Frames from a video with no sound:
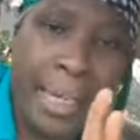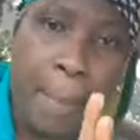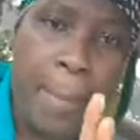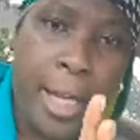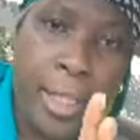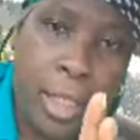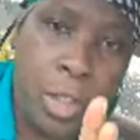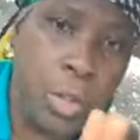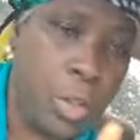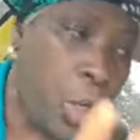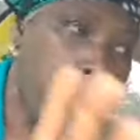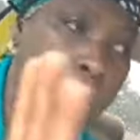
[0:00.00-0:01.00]
anybody. You
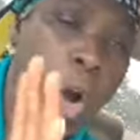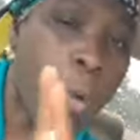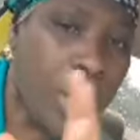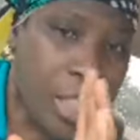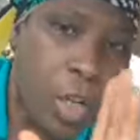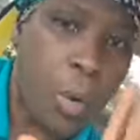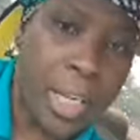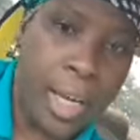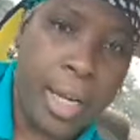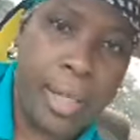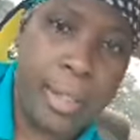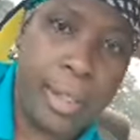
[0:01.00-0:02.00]
don't know what's going
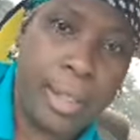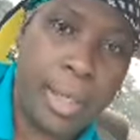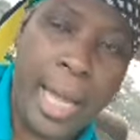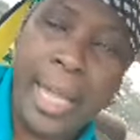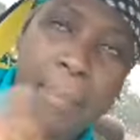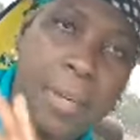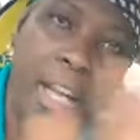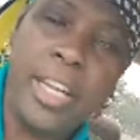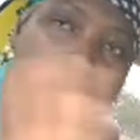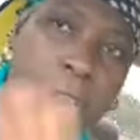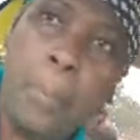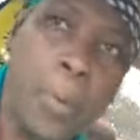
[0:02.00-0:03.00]
on. I am not
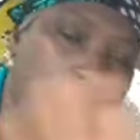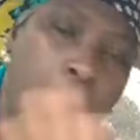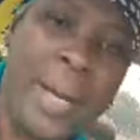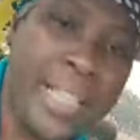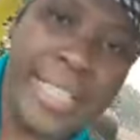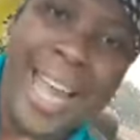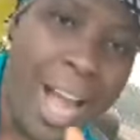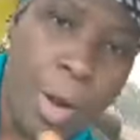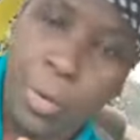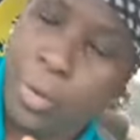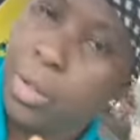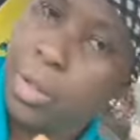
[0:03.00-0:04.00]
here to put nobody
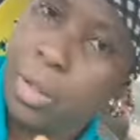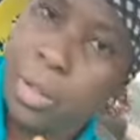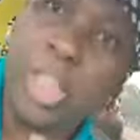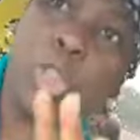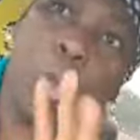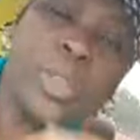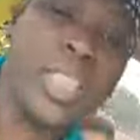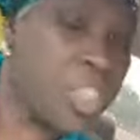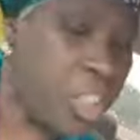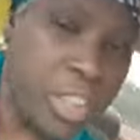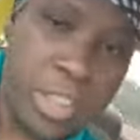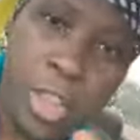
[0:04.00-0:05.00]
down. The truth is
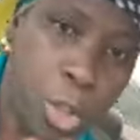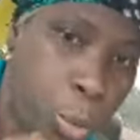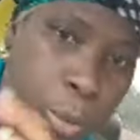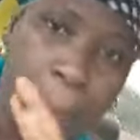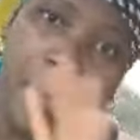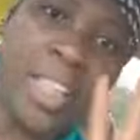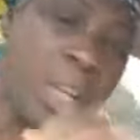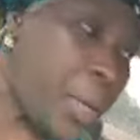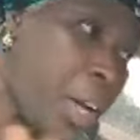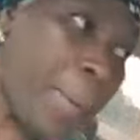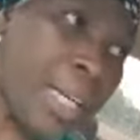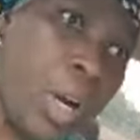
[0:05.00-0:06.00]
just the truth. I'm not care about
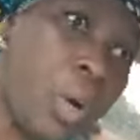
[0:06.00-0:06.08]
nobody.